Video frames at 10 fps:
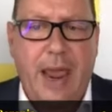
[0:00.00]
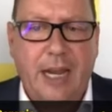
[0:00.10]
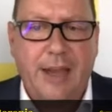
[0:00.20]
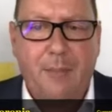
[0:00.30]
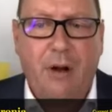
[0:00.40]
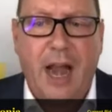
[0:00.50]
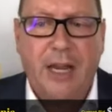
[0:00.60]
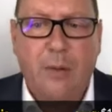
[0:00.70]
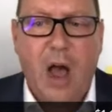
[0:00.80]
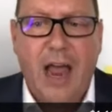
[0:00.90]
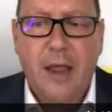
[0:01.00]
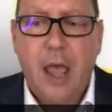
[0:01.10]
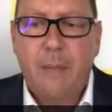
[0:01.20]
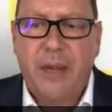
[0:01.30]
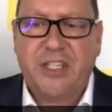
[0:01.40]
Paddle number
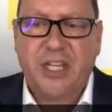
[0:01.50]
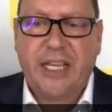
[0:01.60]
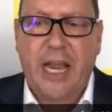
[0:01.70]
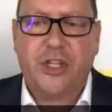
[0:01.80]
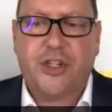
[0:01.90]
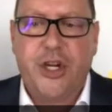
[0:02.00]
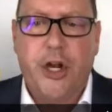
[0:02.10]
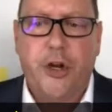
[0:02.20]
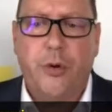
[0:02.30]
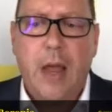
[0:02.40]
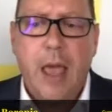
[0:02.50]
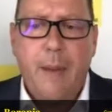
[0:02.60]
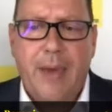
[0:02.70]
81 bids against you.